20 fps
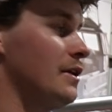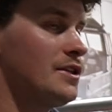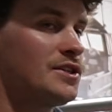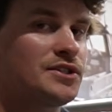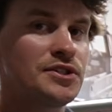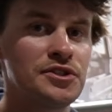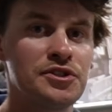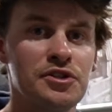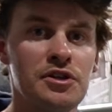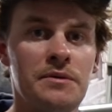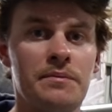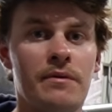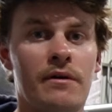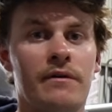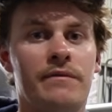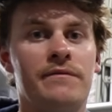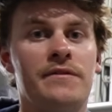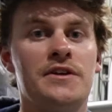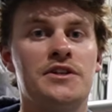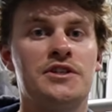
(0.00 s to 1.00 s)
It's super
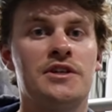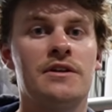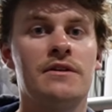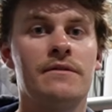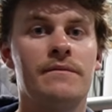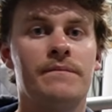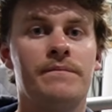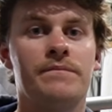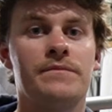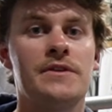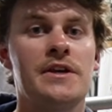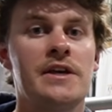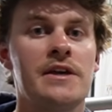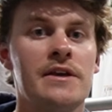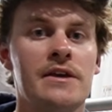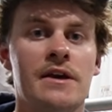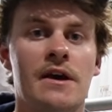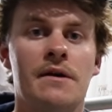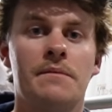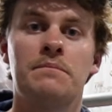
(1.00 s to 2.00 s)
efficient. You
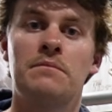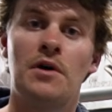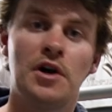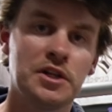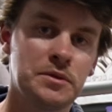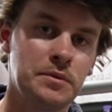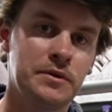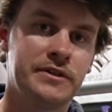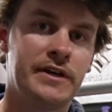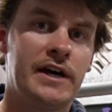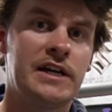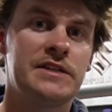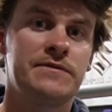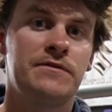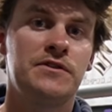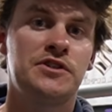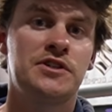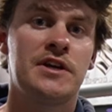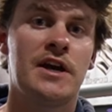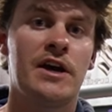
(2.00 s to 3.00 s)
can get multiple days
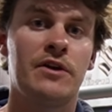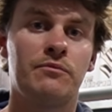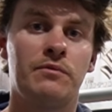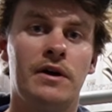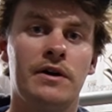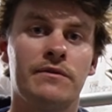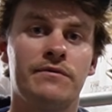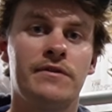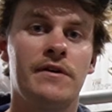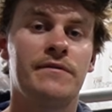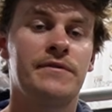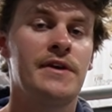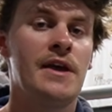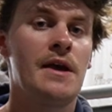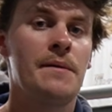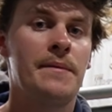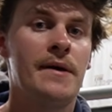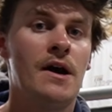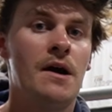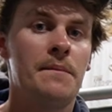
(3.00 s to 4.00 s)
fishing out of one 50
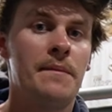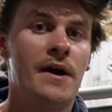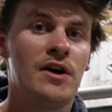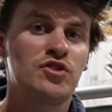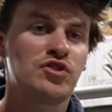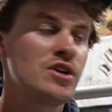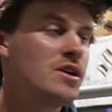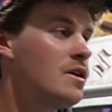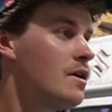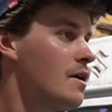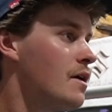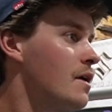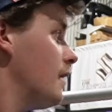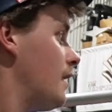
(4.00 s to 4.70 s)
amp hour battery.